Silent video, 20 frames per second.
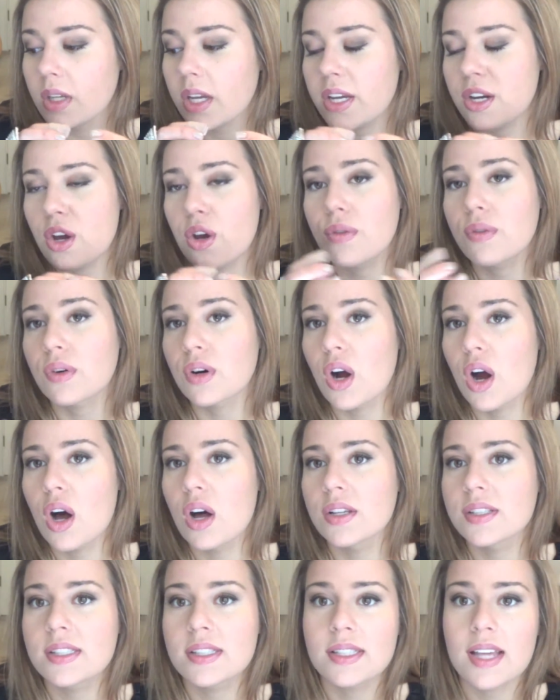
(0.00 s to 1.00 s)
an
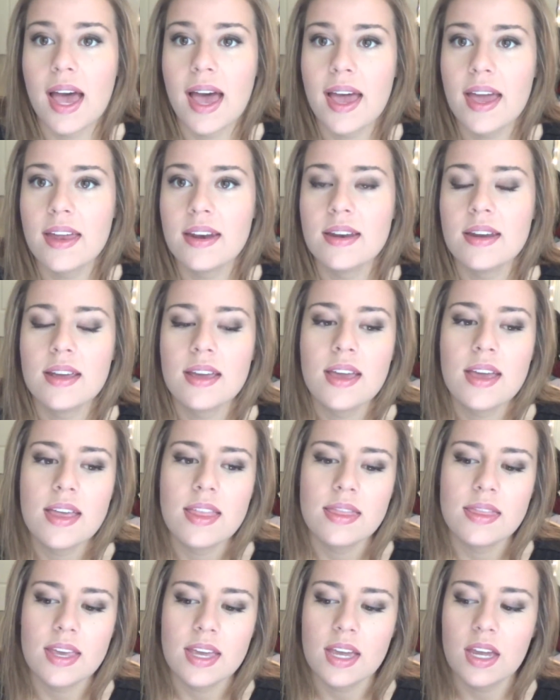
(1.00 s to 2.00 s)
overall set,
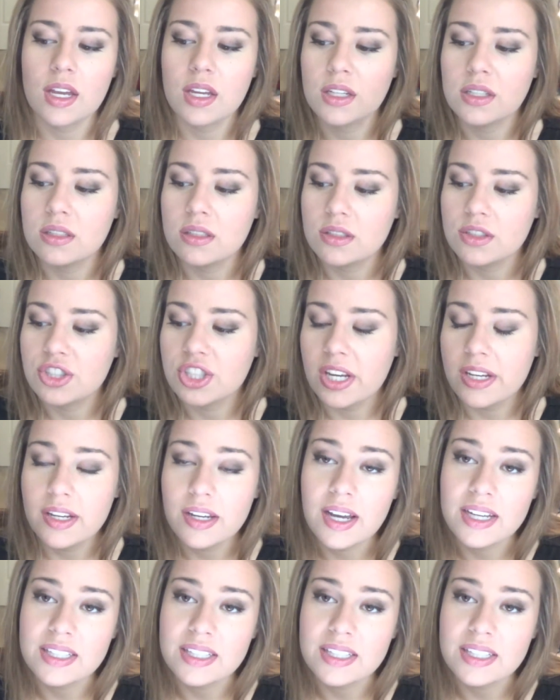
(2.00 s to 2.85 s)
then Shany